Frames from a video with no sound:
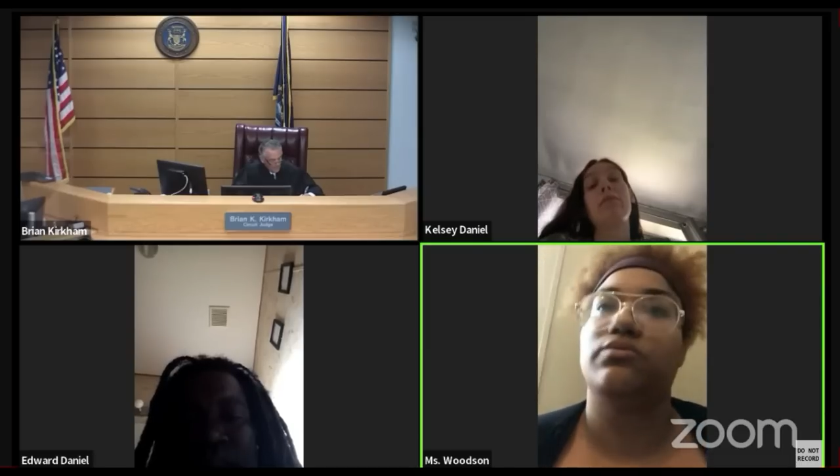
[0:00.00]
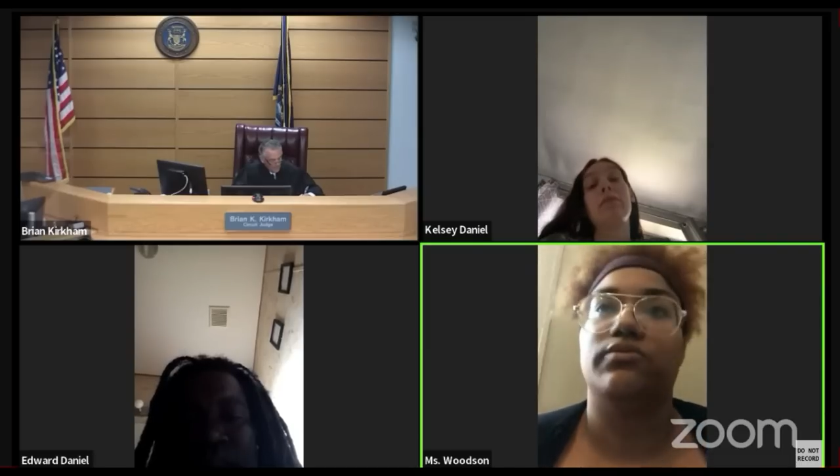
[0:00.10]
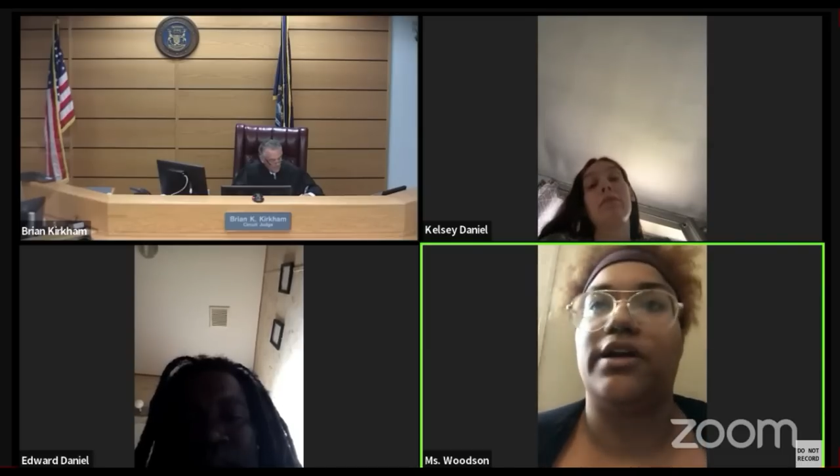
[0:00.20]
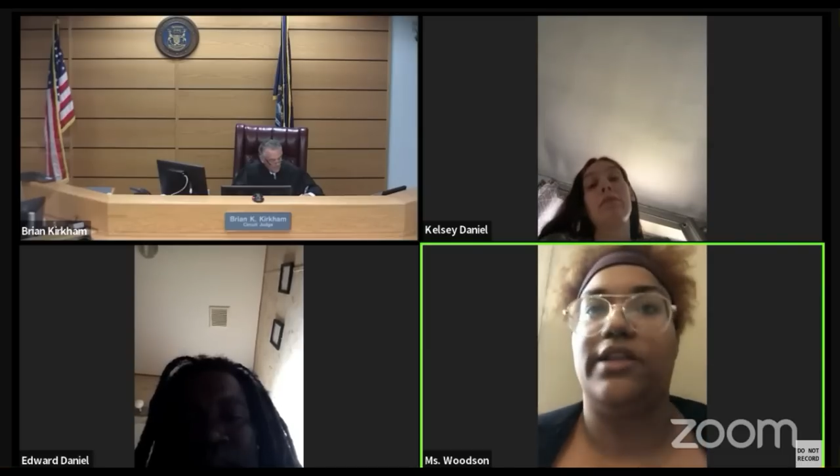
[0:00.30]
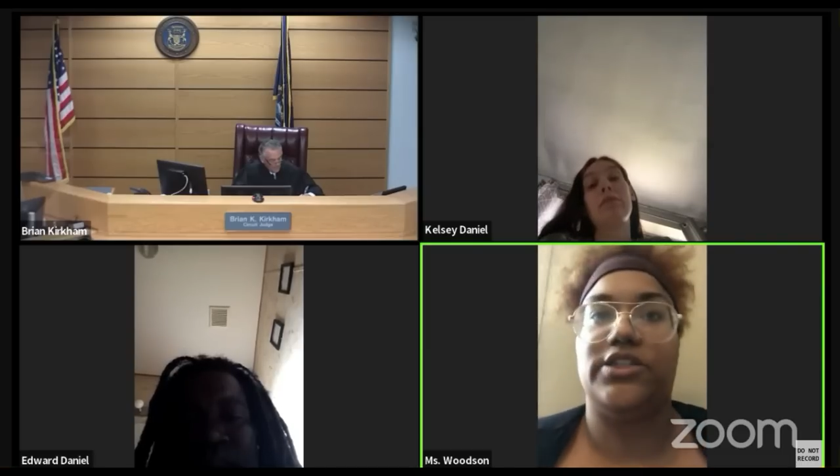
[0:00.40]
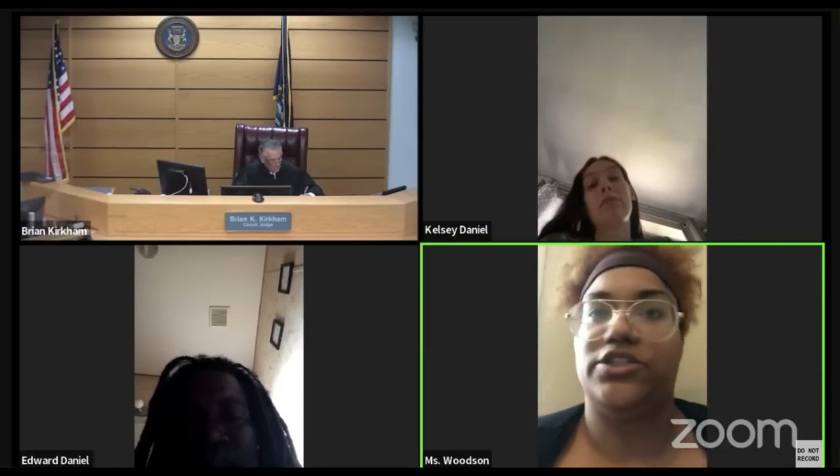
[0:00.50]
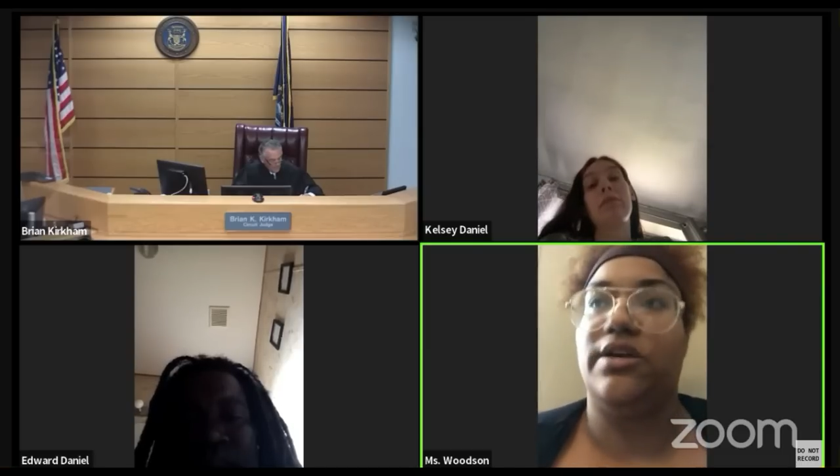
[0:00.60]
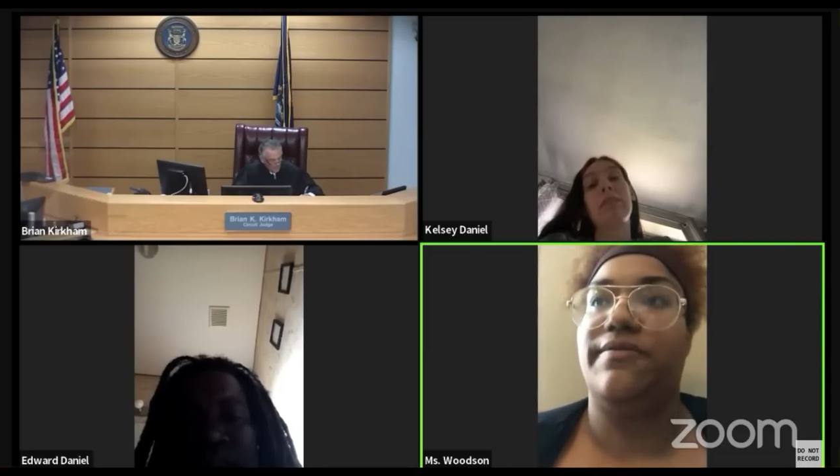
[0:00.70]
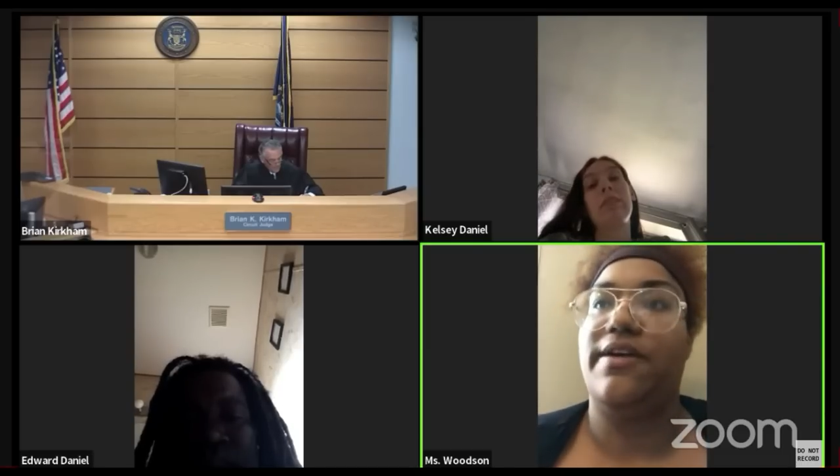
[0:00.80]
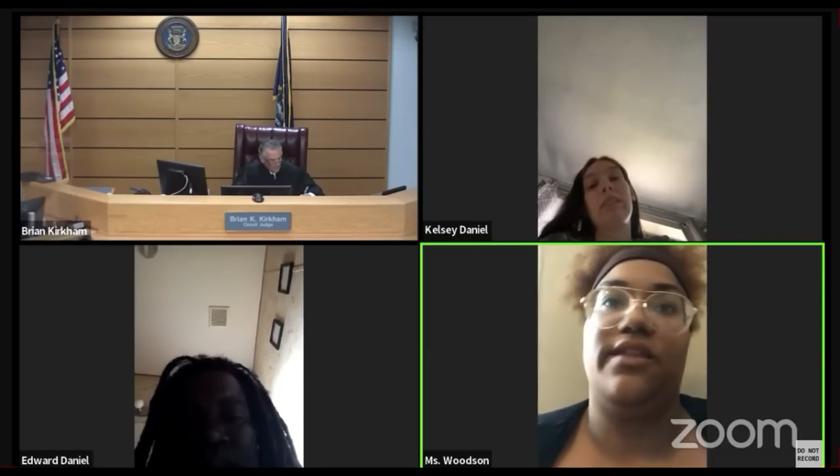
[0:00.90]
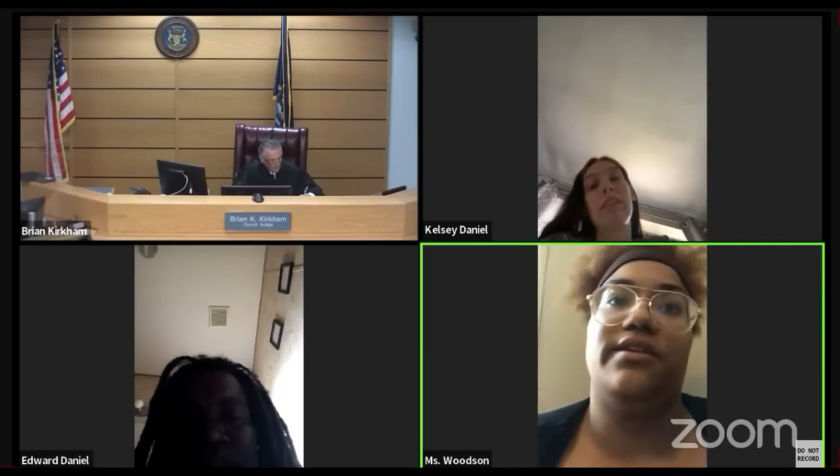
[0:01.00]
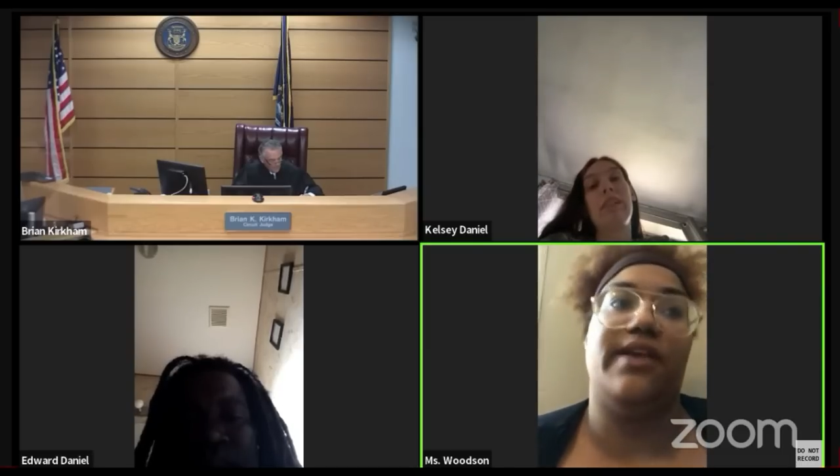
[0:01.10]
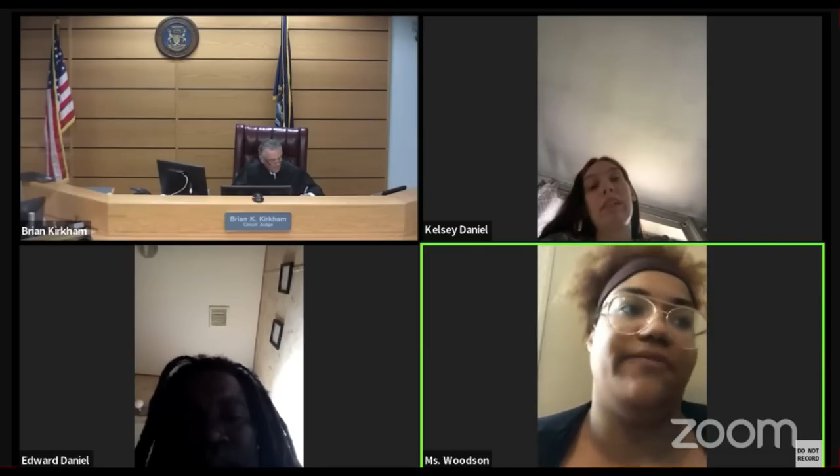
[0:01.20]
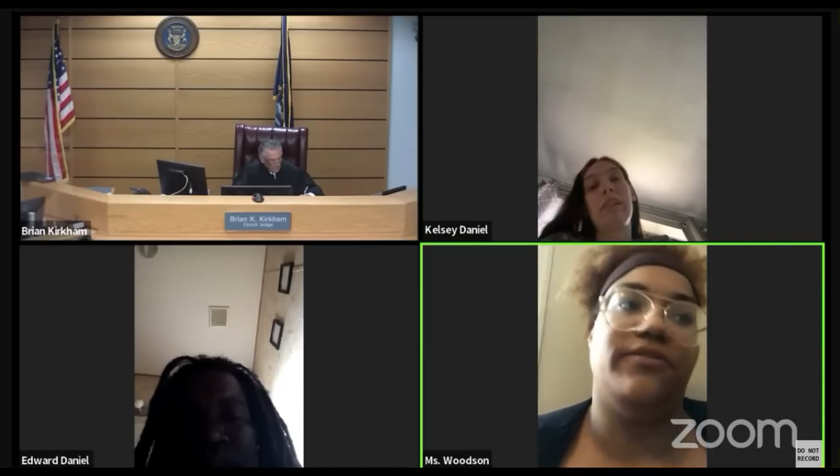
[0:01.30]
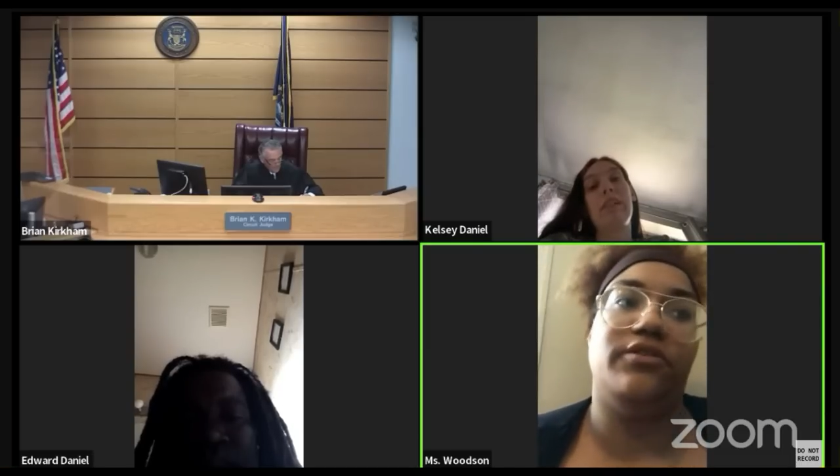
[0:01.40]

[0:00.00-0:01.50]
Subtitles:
recollection of anything that have to